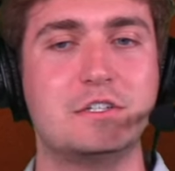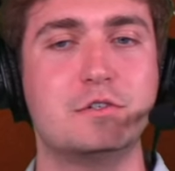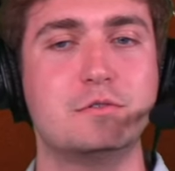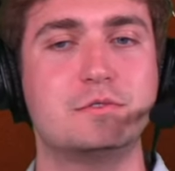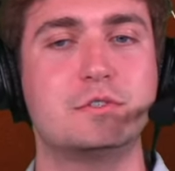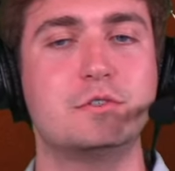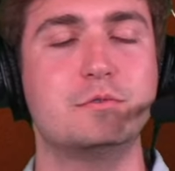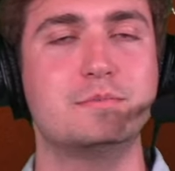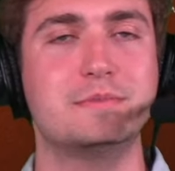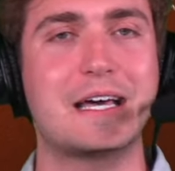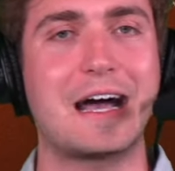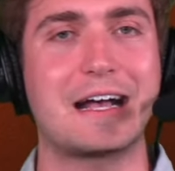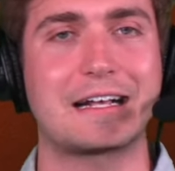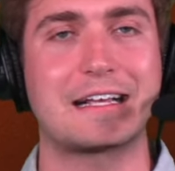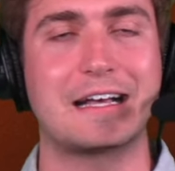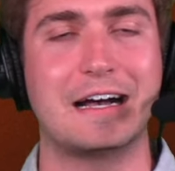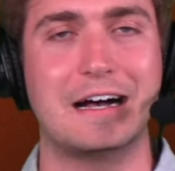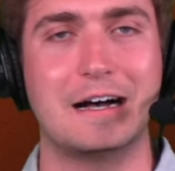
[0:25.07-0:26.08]

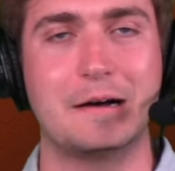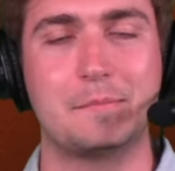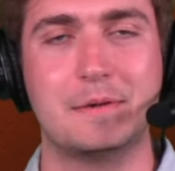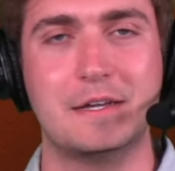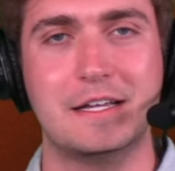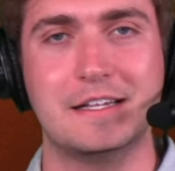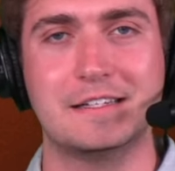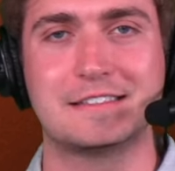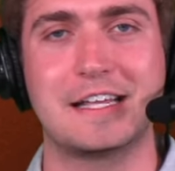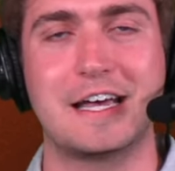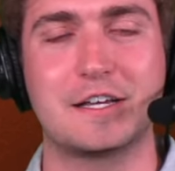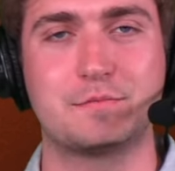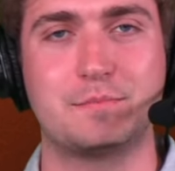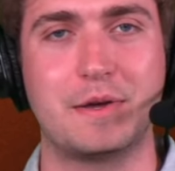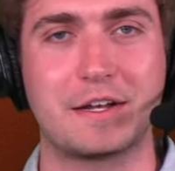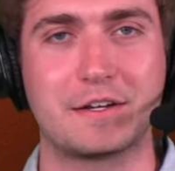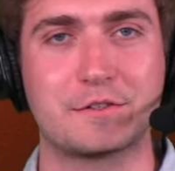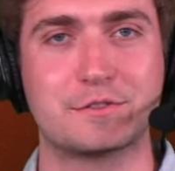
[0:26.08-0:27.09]

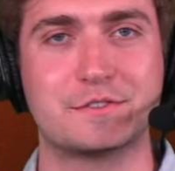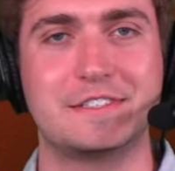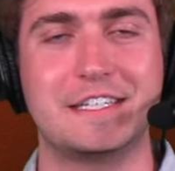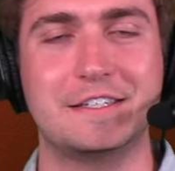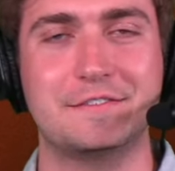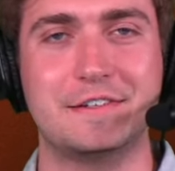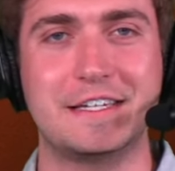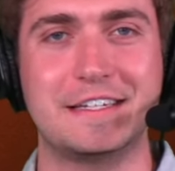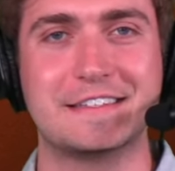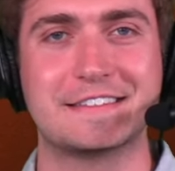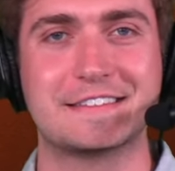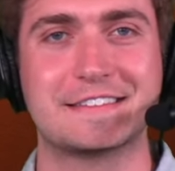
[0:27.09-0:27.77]
youtube.com/BengalsTV.